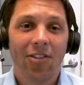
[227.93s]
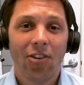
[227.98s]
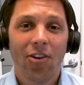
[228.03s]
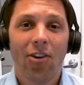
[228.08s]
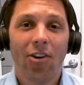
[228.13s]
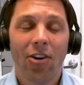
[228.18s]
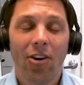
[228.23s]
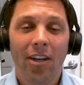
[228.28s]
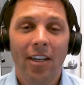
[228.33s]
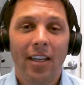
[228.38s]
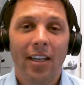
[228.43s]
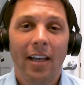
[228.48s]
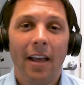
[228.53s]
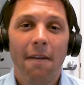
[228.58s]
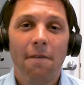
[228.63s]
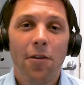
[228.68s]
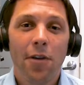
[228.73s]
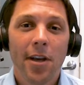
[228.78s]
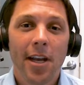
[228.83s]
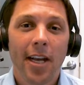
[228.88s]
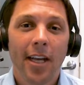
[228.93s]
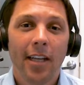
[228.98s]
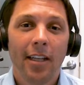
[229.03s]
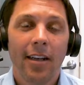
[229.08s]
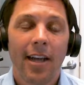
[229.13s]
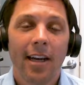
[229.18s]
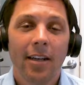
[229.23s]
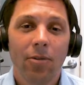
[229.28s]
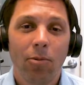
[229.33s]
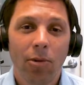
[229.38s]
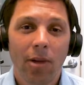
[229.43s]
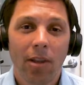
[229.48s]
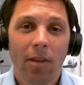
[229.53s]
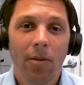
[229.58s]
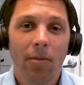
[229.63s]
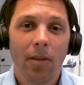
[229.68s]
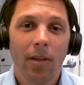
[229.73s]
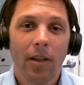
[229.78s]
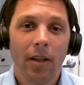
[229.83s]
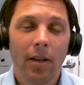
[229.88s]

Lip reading: So if you can connect with